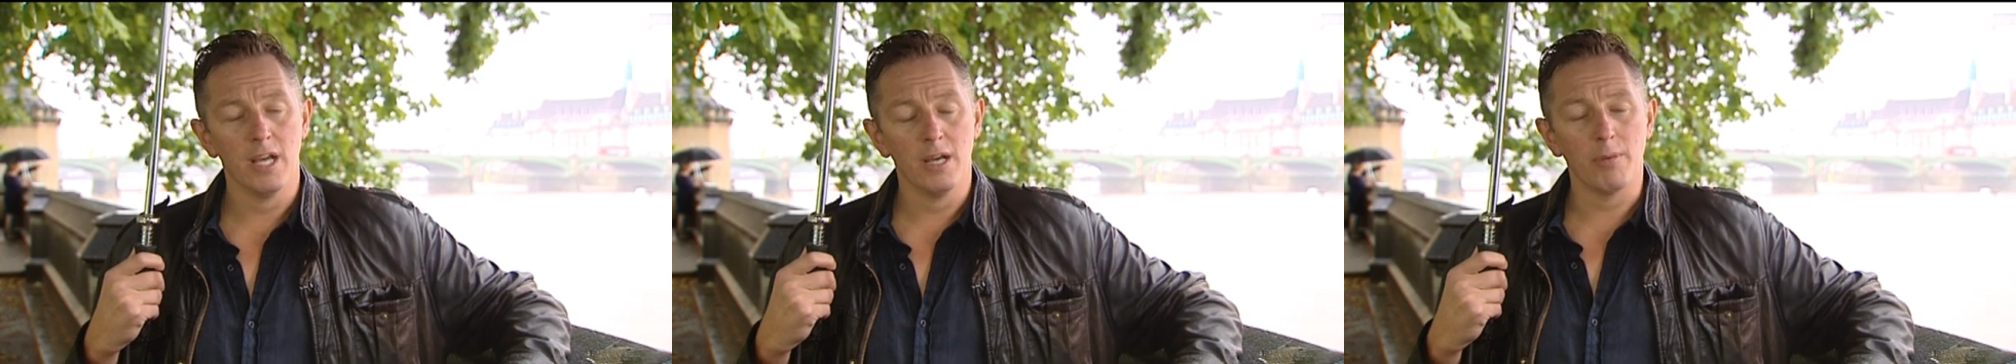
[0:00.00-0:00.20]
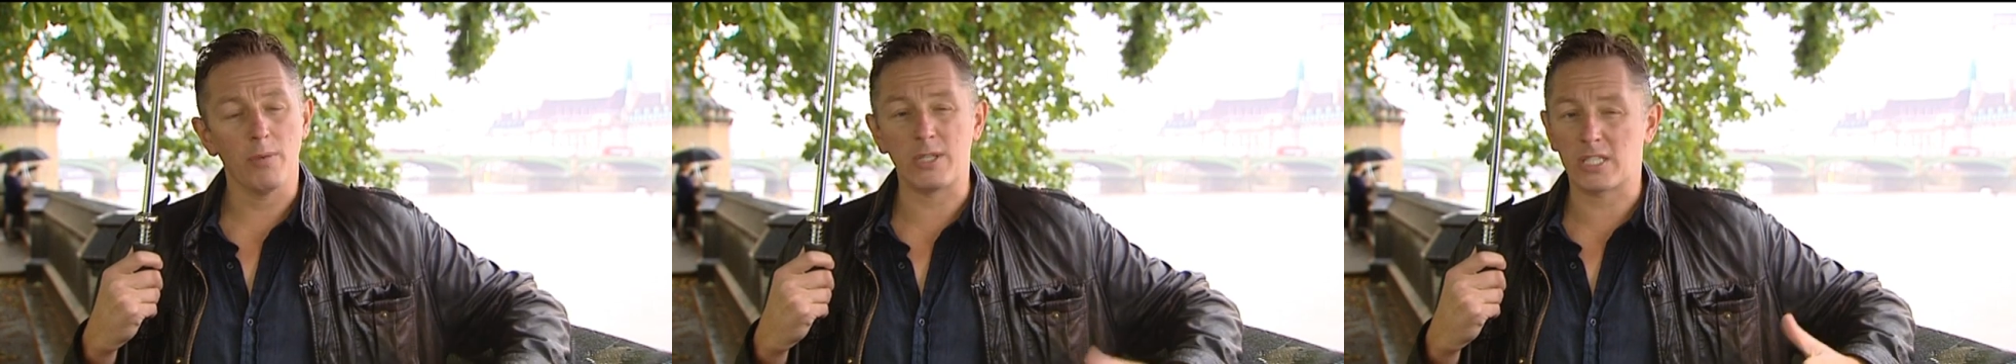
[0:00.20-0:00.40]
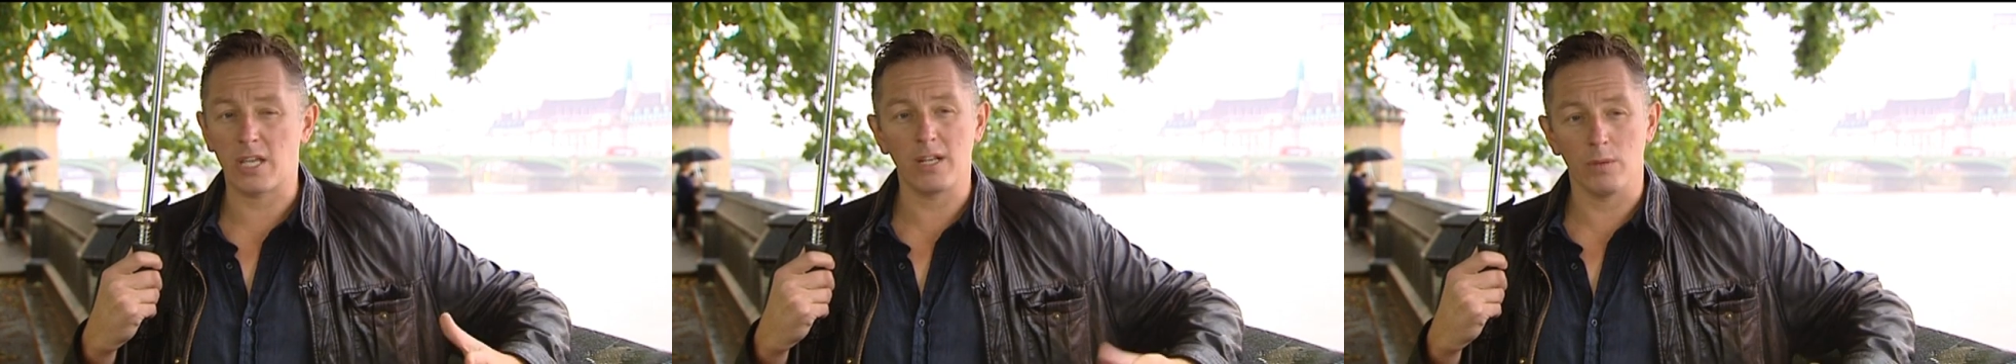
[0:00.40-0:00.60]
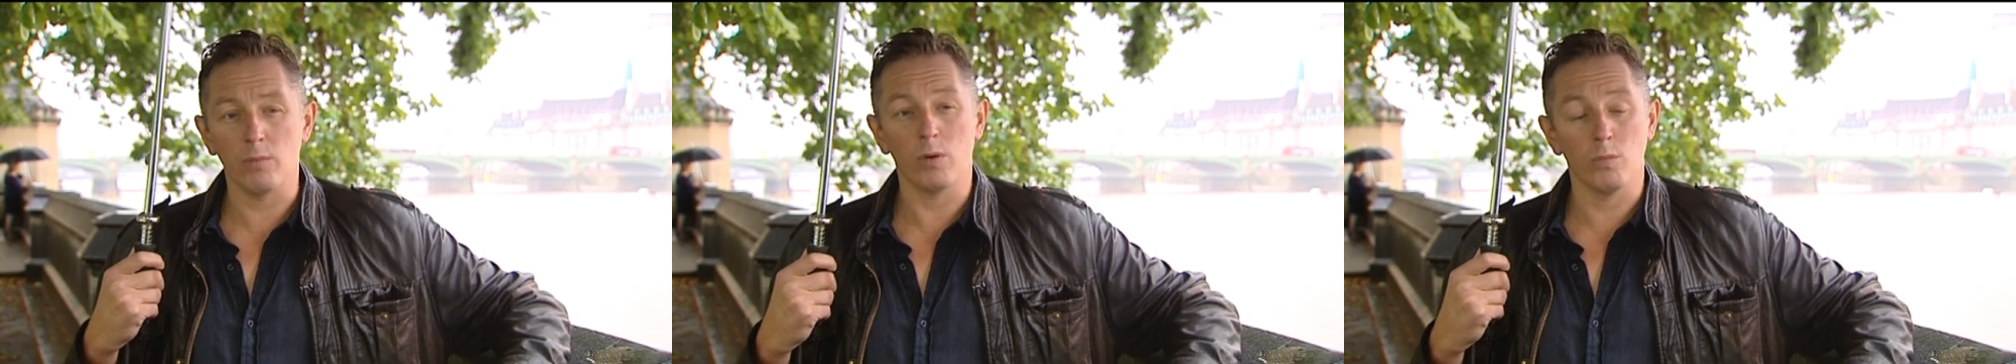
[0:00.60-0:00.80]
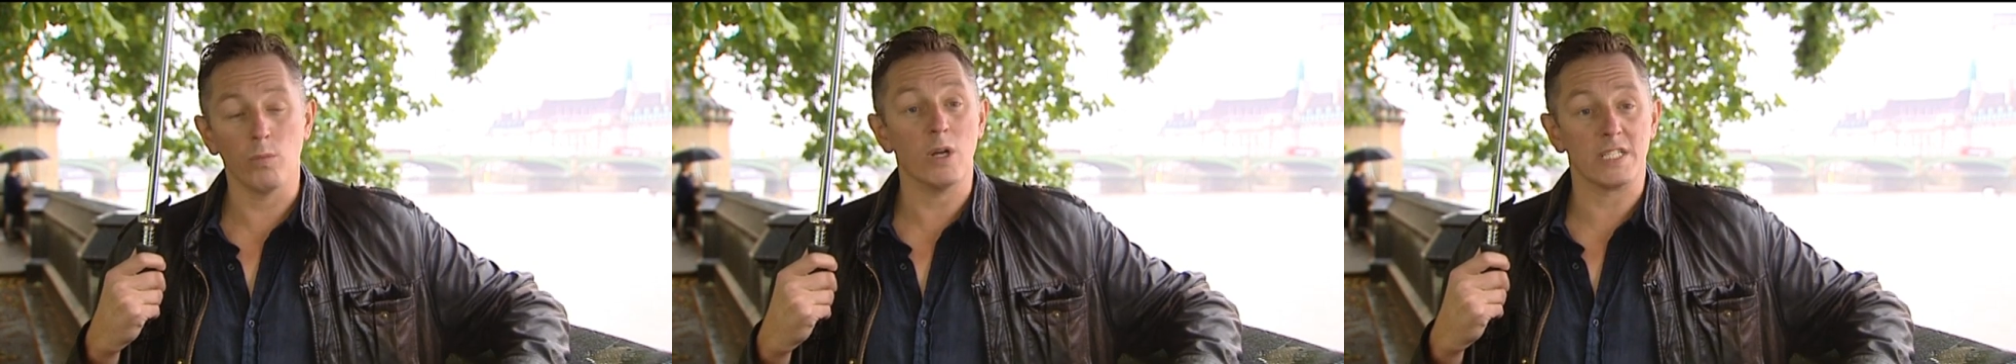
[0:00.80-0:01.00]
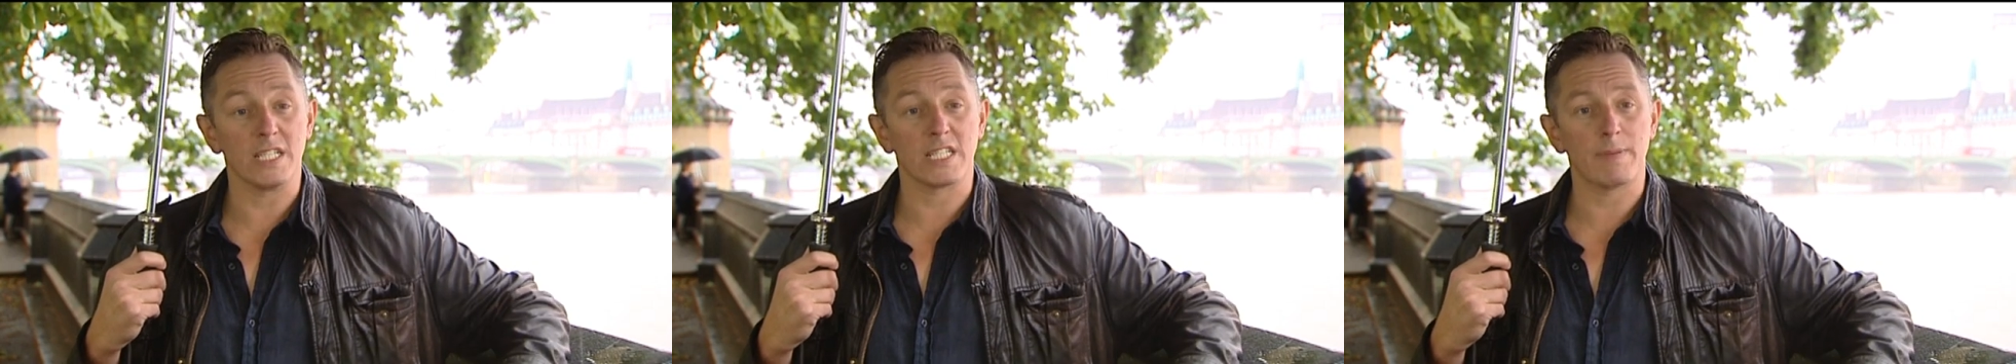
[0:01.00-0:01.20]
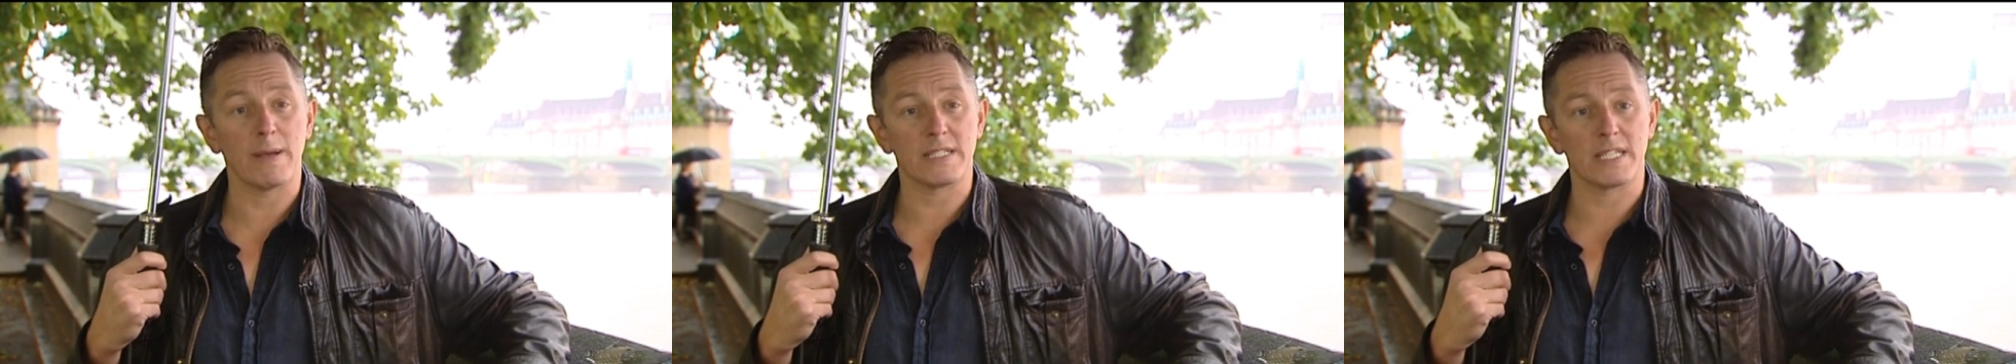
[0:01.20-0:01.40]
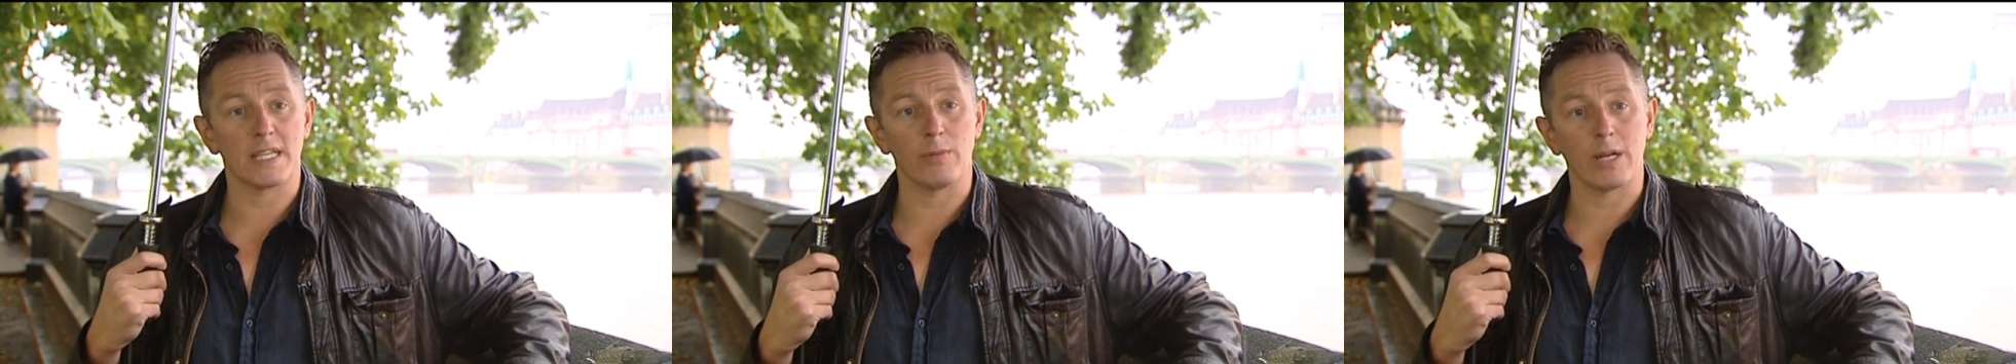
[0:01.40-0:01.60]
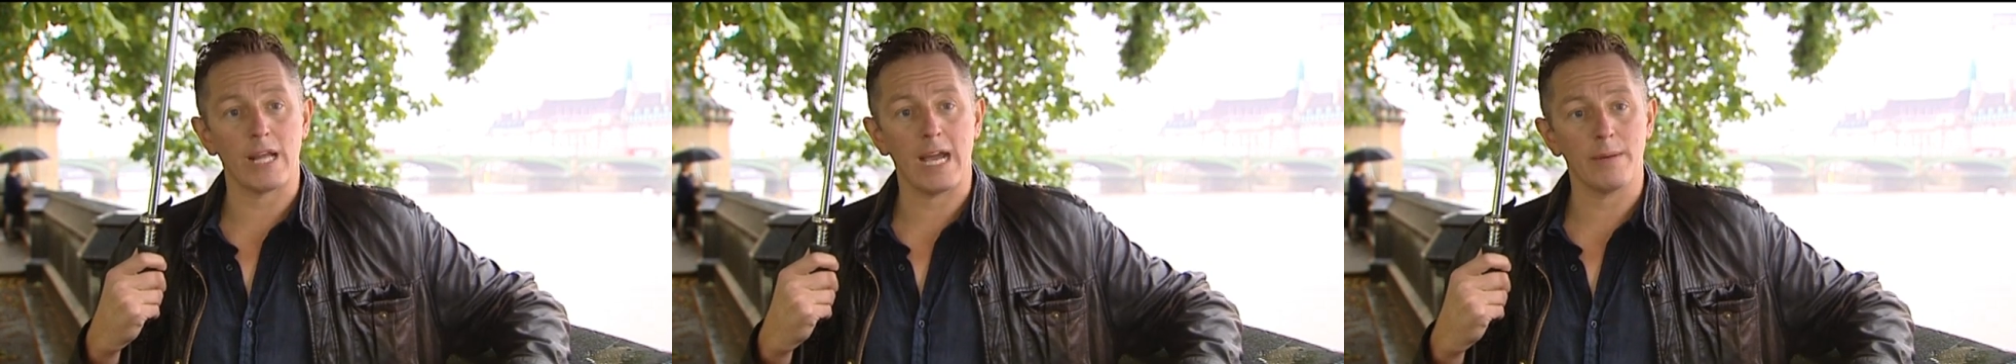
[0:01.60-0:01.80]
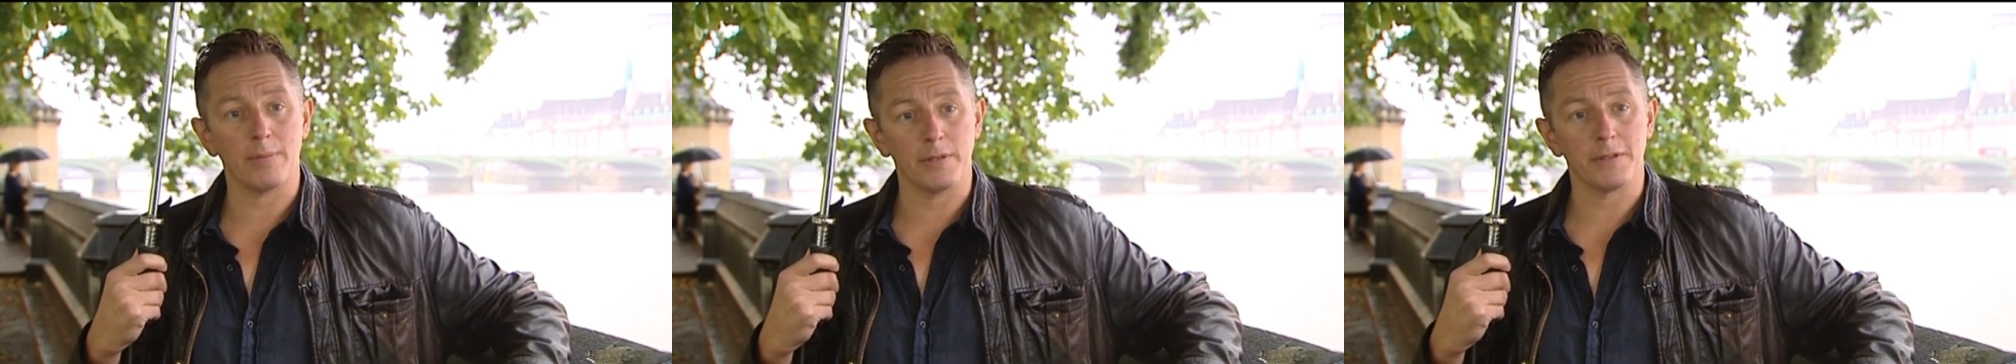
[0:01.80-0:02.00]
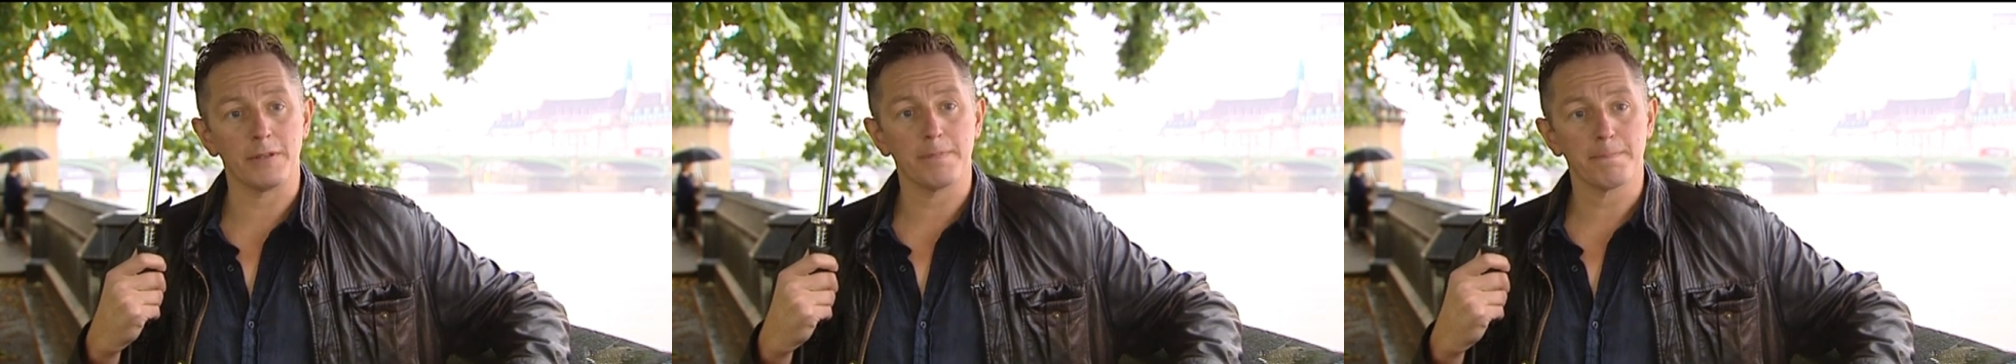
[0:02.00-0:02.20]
But we certainly weren't expecting it when it happened.